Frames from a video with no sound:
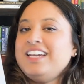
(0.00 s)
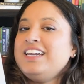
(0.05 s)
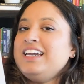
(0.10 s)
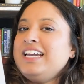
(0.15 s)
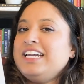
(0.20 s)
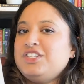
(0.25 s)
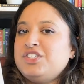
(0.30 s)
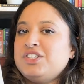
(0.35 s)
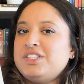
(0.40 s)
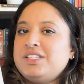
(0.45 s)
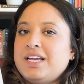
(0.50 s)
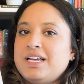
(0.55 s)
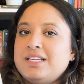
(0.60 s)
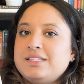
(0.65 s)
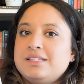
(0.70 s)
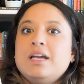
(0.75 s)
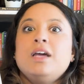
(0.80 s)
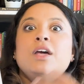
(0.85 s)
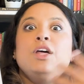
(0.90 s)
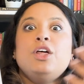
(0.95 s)
it just
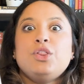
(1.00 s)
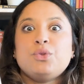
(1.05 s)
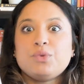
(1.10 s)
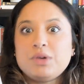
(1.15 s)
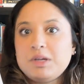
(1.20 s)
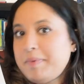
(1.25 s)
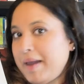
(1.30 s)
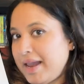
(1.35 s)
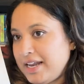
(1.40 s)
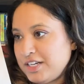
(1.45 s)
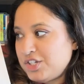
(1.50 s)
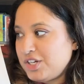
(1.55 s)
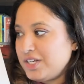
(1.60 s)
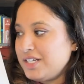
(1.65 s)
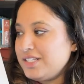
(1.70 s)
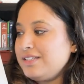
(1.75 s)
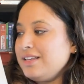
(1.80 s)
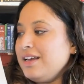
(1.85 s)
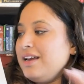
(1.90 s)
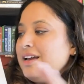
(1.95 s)
says 3 pages